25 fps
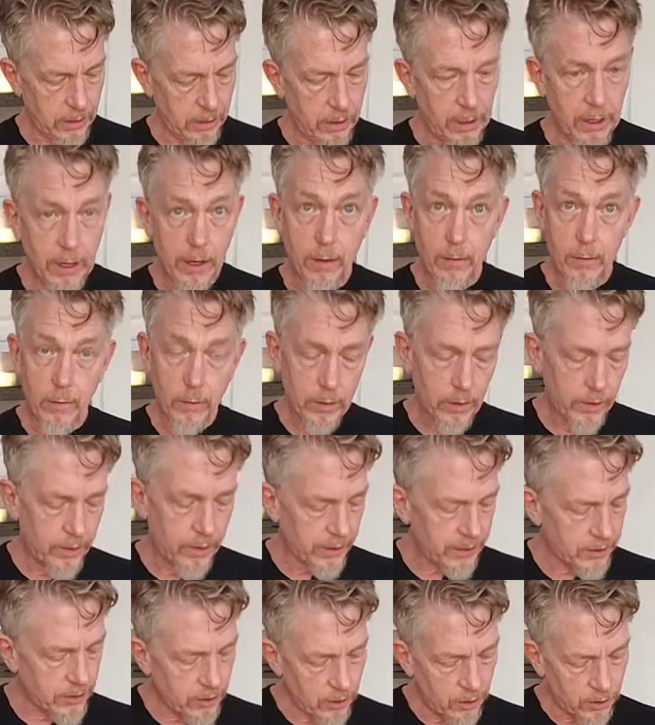Now, one of the
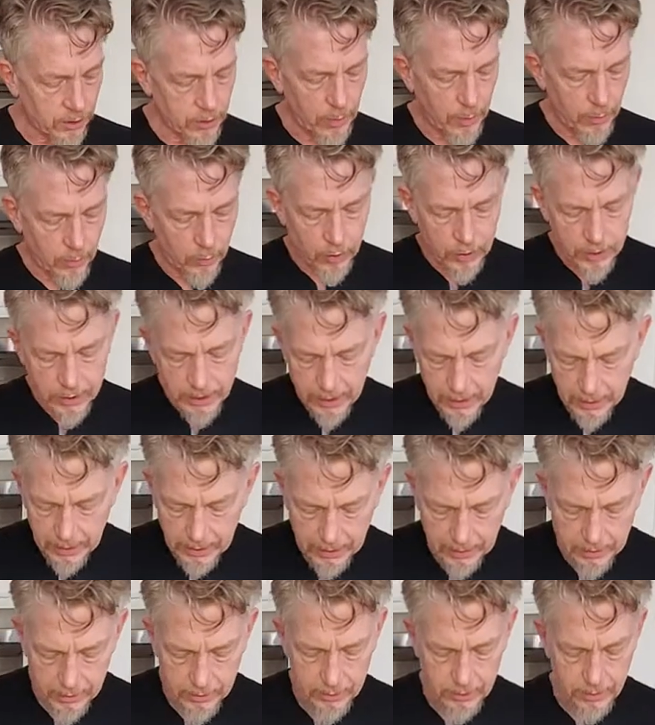things to notice about brisket
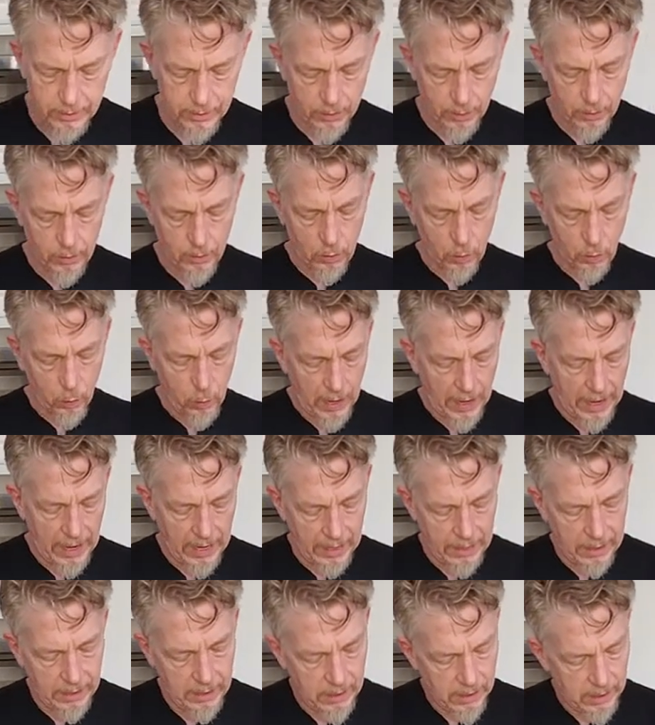is the
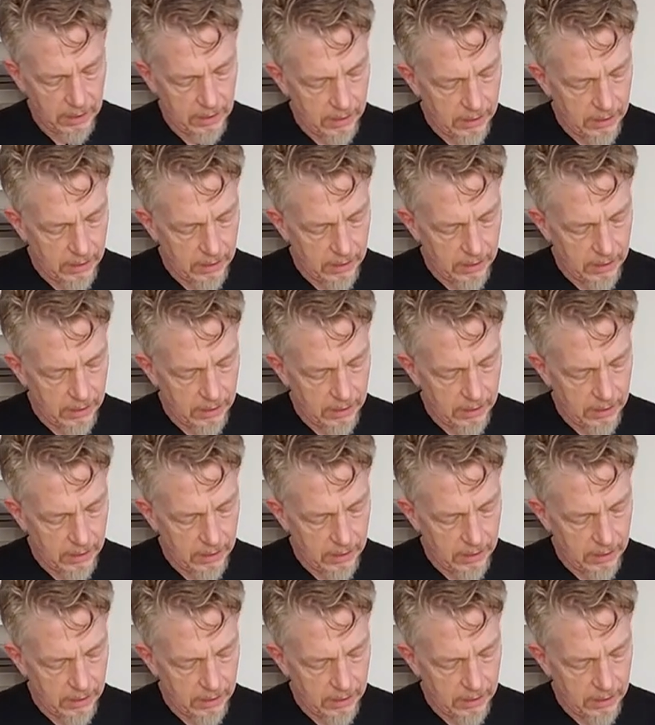way